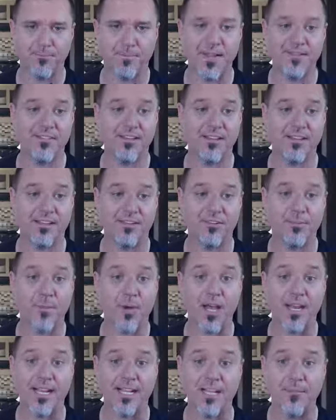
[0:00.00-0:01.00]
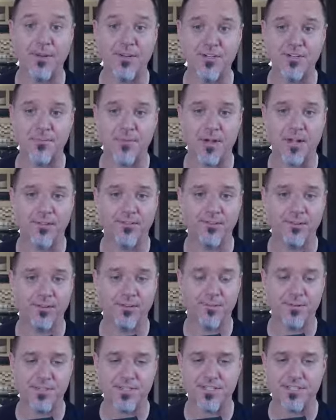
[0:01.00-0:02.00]
basically spawning a bunch of
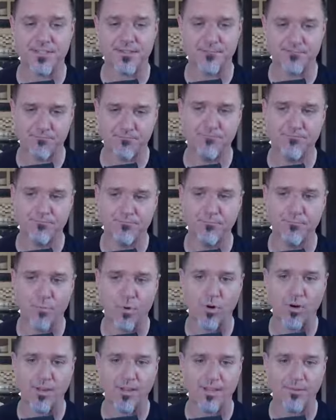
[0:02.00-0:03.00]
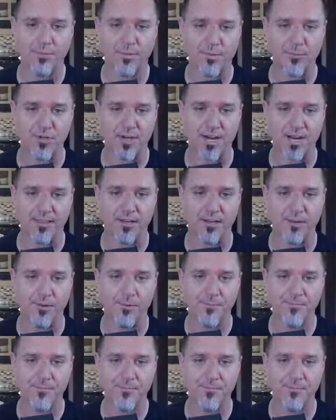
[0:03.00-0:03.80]
monsters, which is more or less what I'm trying to do.